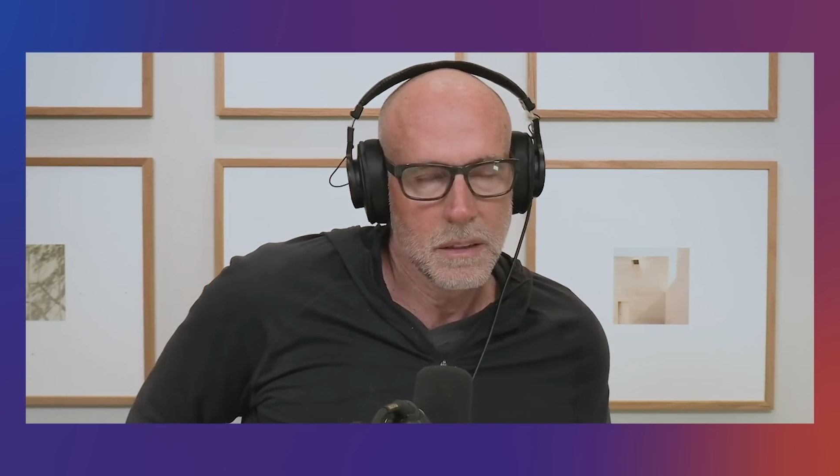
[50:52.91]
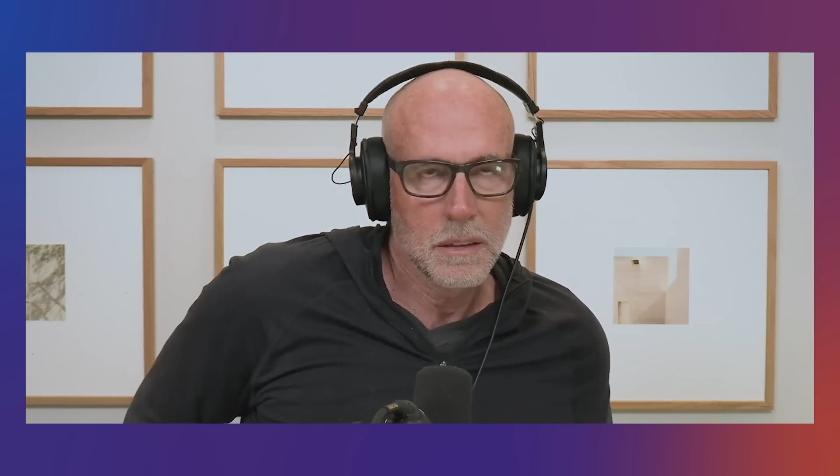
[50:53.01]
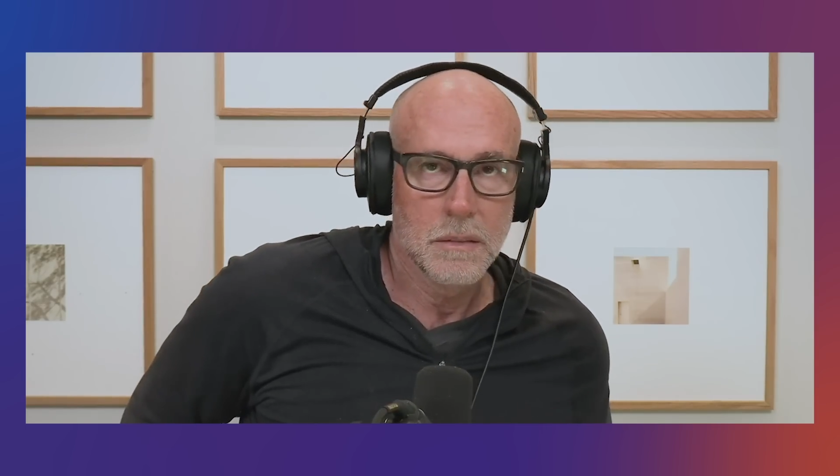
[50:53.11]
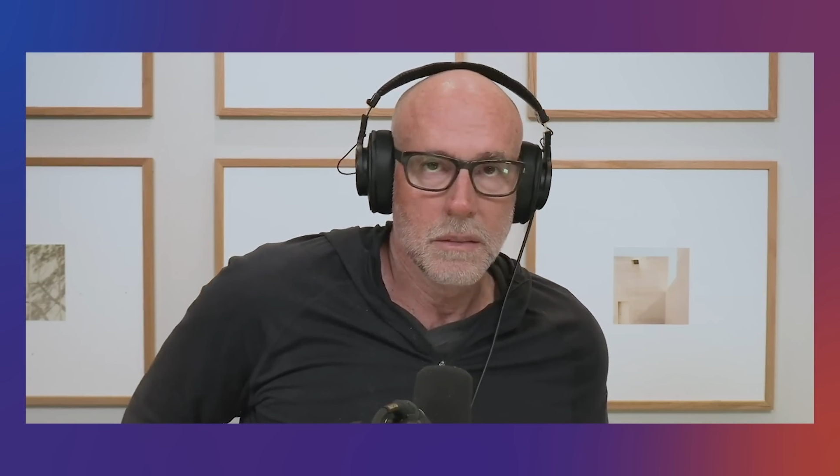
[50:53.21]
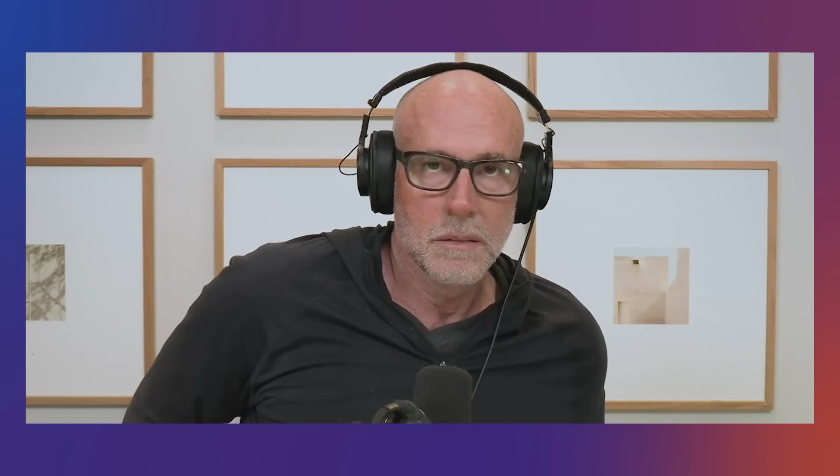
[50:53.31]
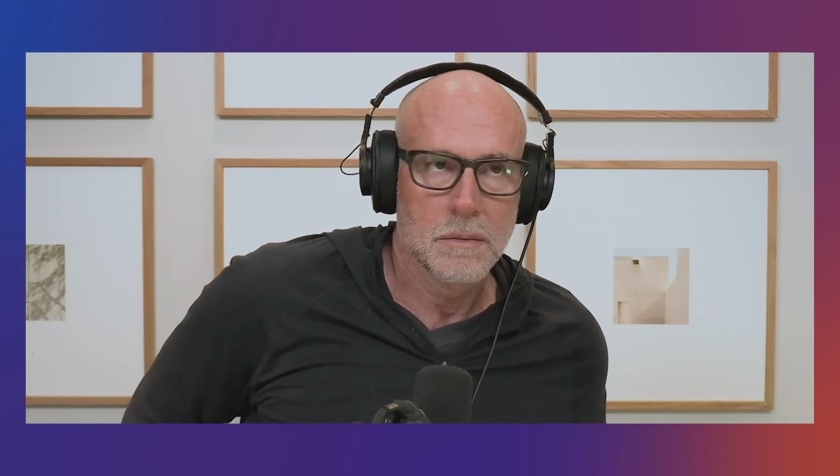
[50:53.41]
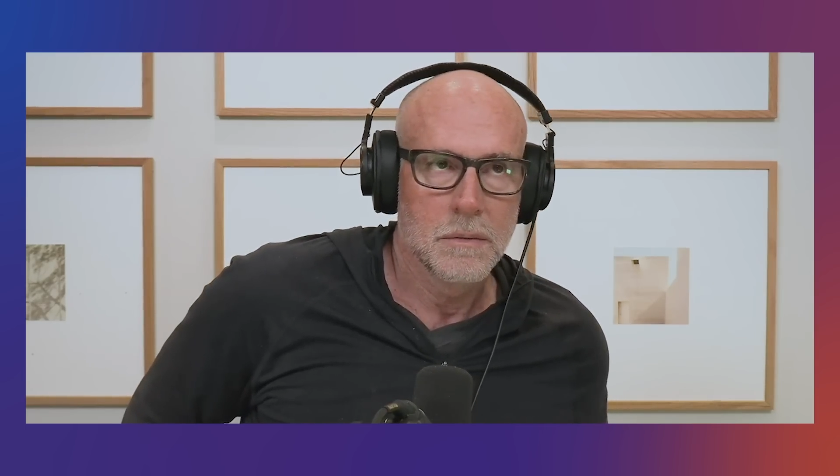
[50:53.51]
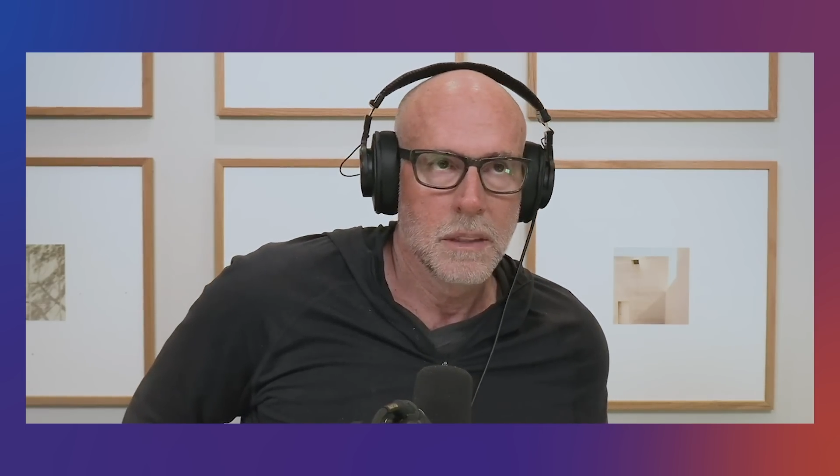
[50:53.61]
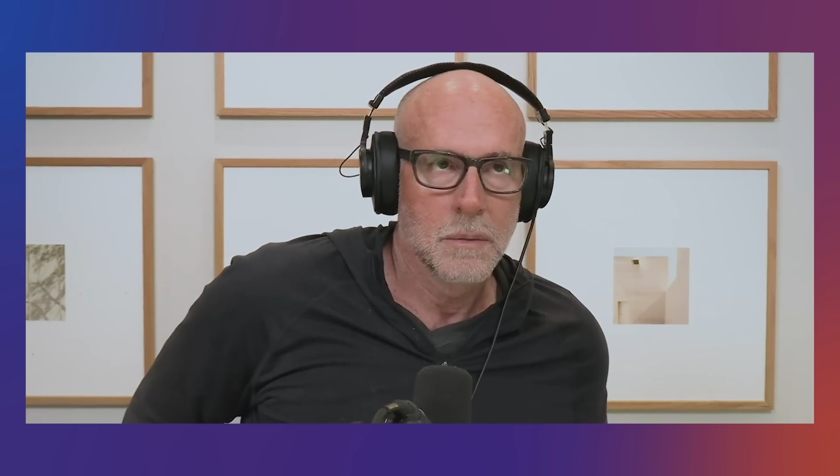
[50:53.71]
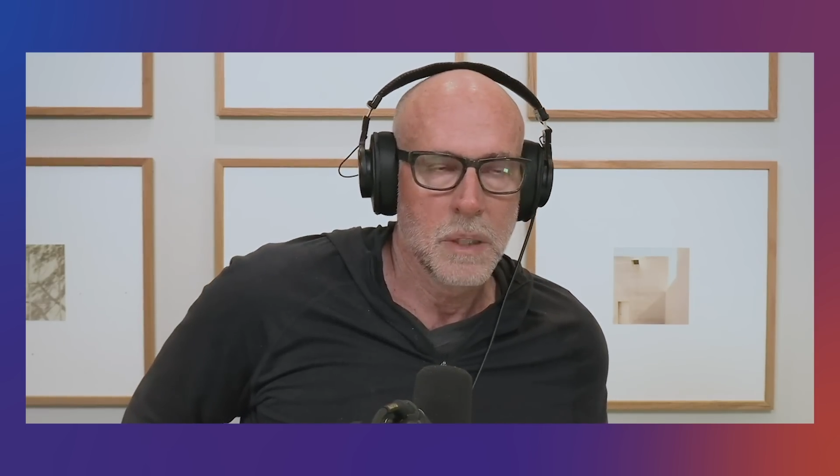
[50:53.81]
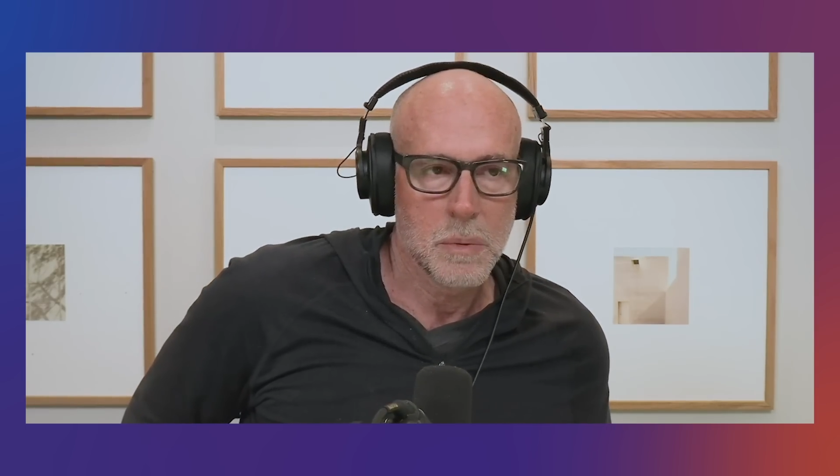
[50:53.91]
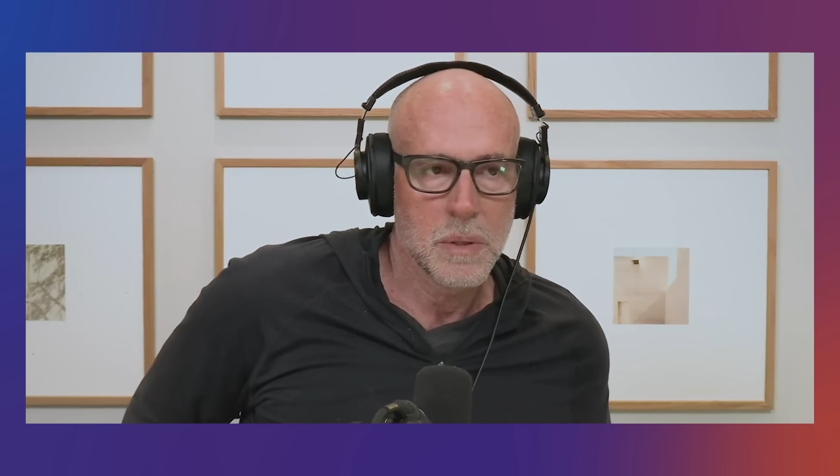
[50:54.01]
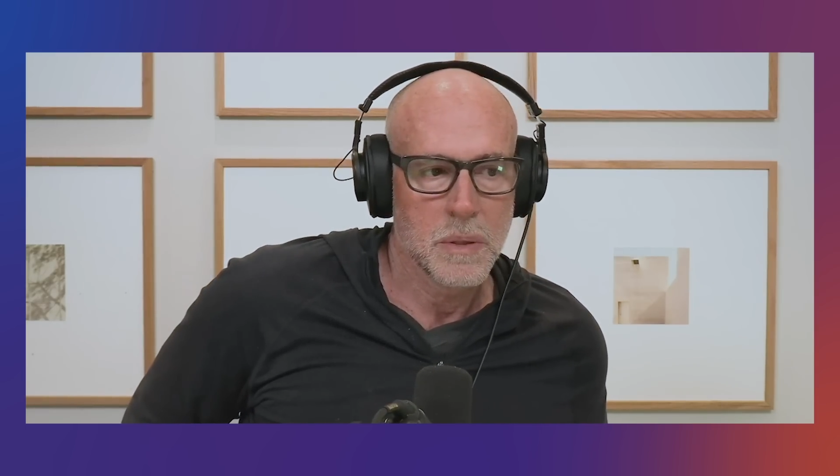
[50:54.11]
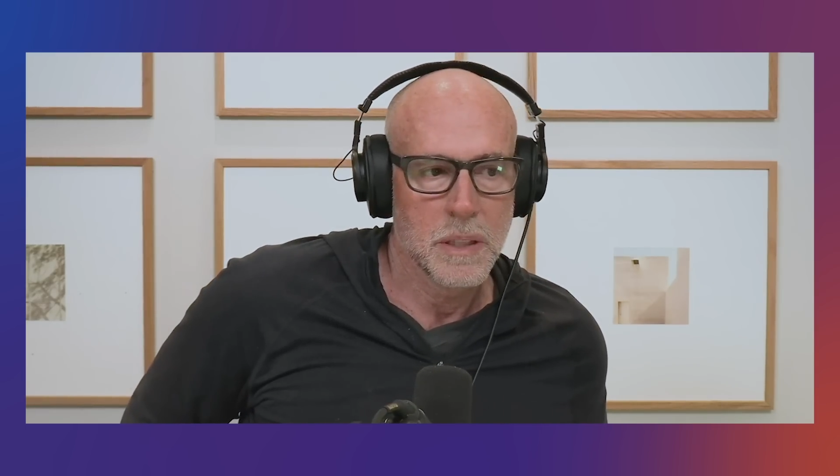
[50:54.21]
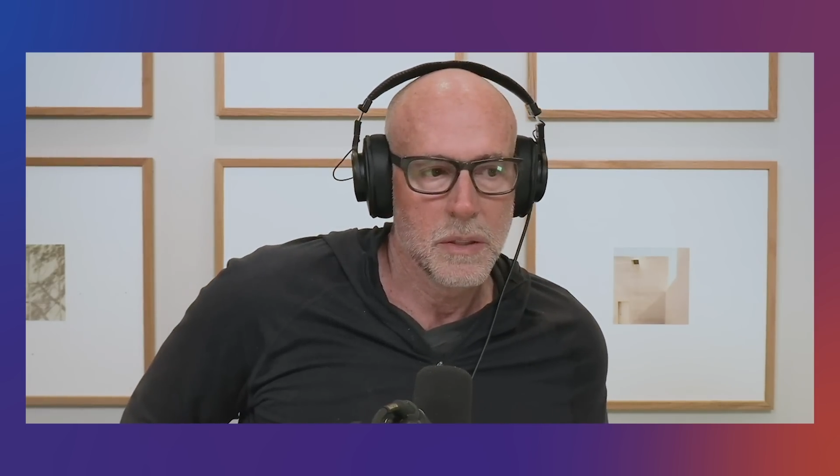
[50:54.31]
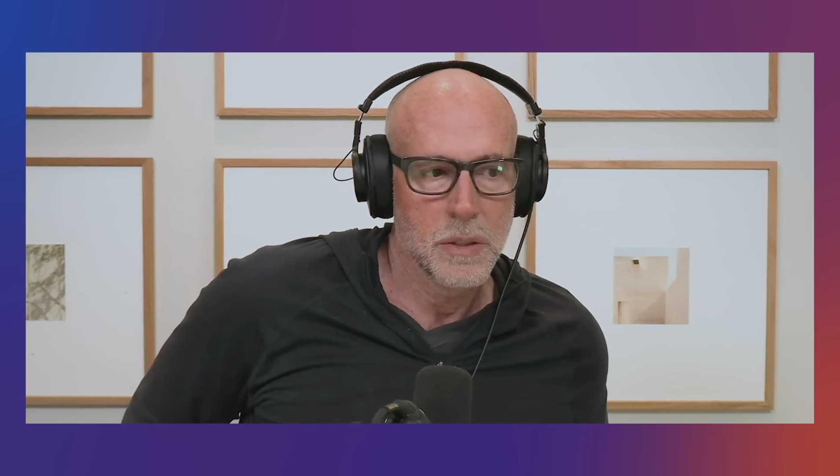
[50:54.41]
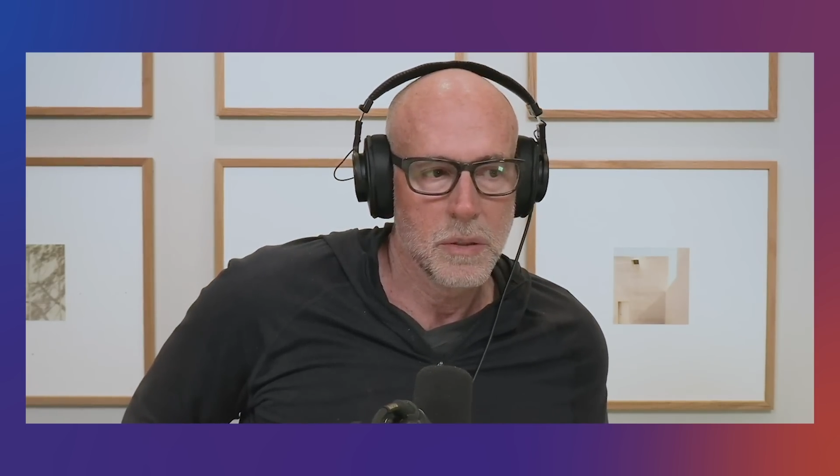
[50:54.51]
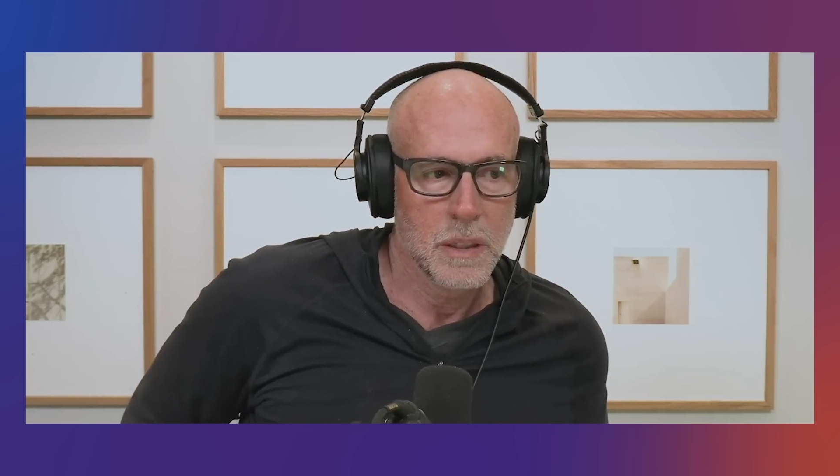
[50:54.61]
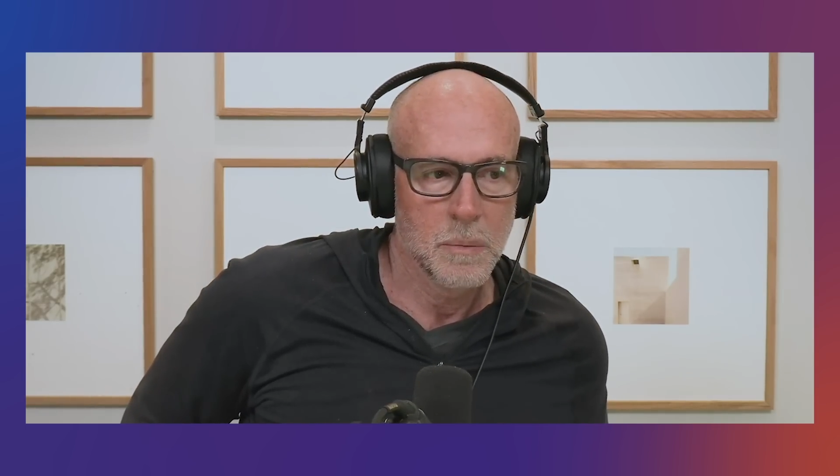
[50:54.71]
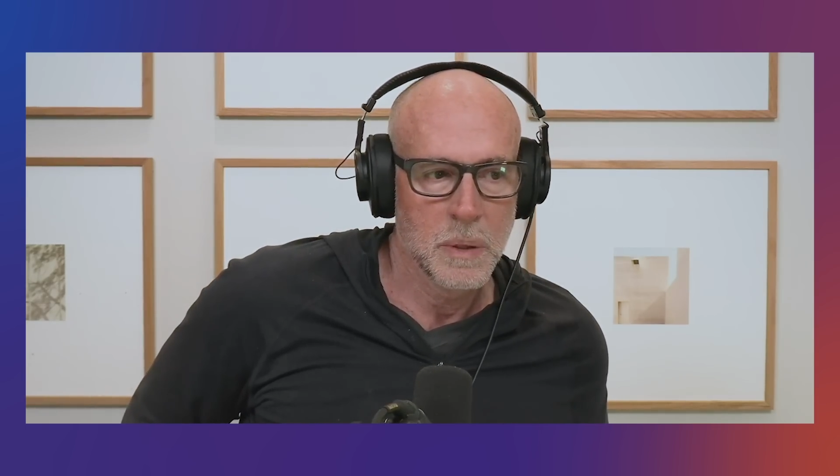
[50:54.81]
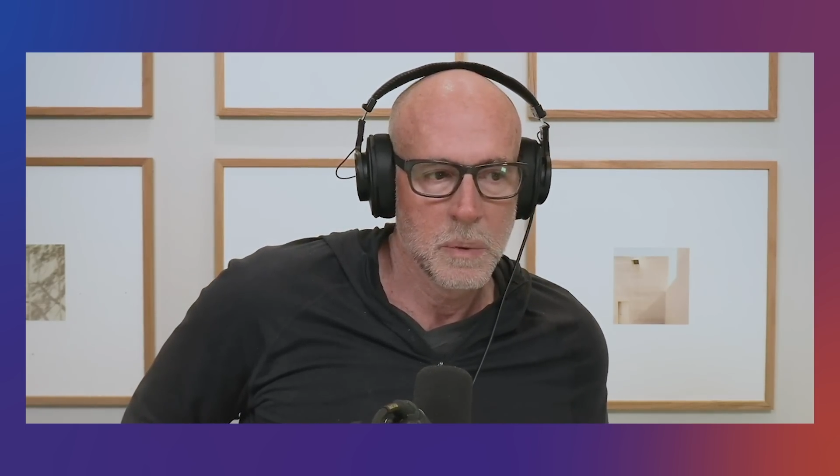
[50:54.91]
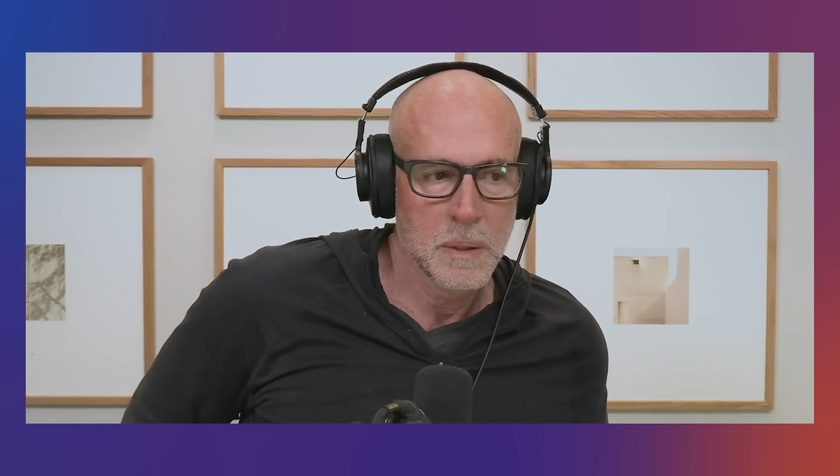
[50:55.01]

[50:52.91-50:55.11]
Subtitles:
a respiratory issue, and